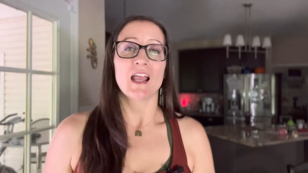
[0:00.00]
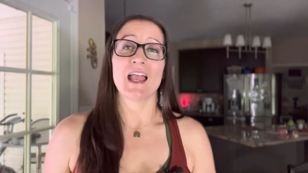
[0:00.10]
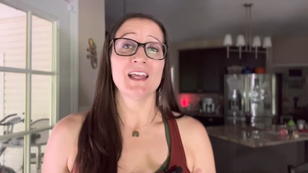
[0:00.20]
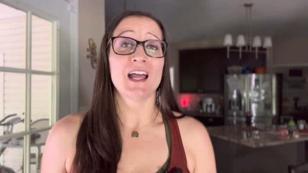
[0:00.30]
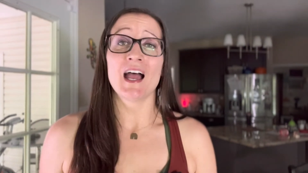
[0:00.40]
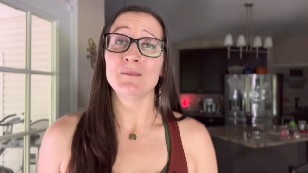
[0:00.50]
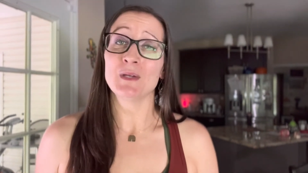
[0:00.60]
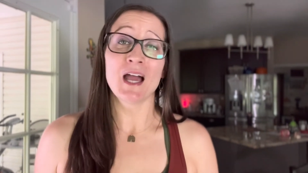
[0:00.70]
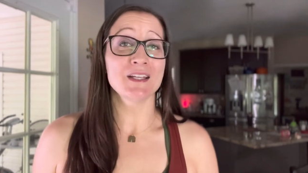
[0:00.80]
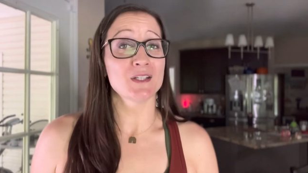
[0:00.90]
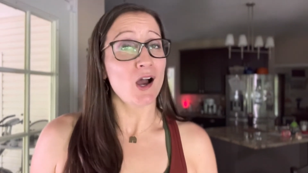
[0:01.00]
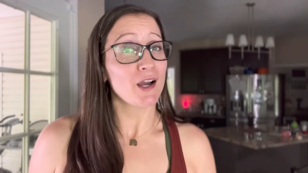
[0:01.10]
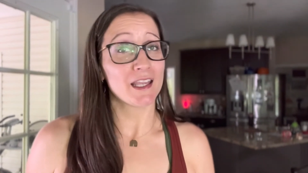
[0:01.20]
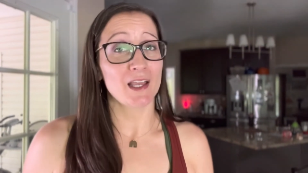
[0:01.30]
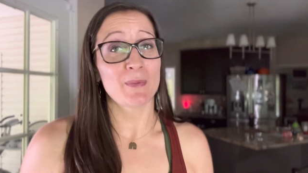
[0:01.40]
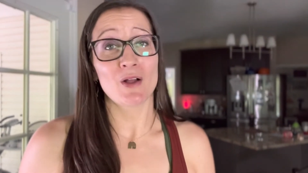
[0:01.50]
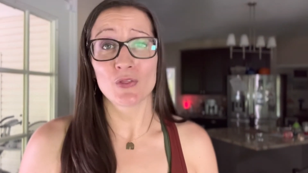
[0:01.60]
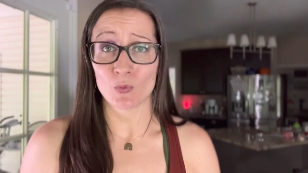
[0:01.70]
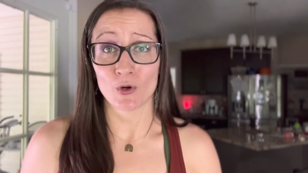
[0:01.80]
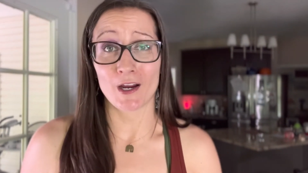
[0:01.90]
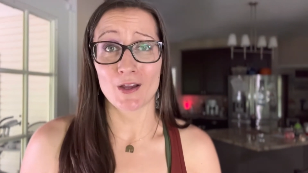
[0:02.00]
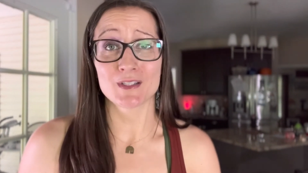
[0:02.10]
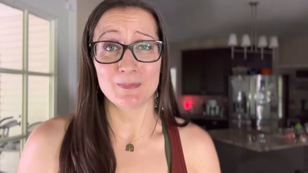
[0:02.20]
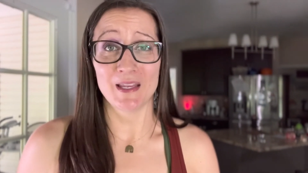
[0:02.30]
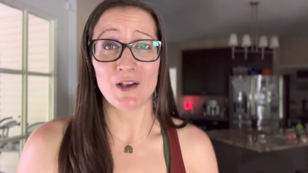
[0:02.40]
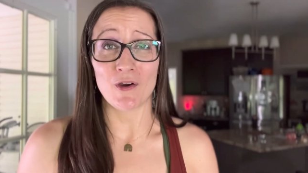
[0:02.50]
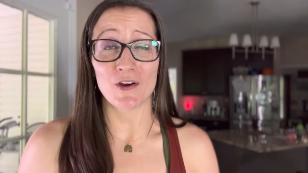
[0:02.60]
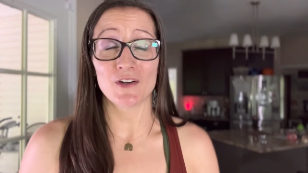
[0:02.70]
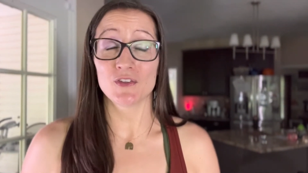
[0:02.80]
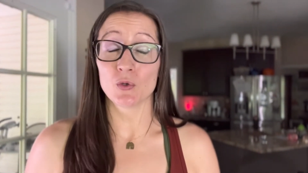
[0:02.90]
And I'm not talking about the workouts being hard.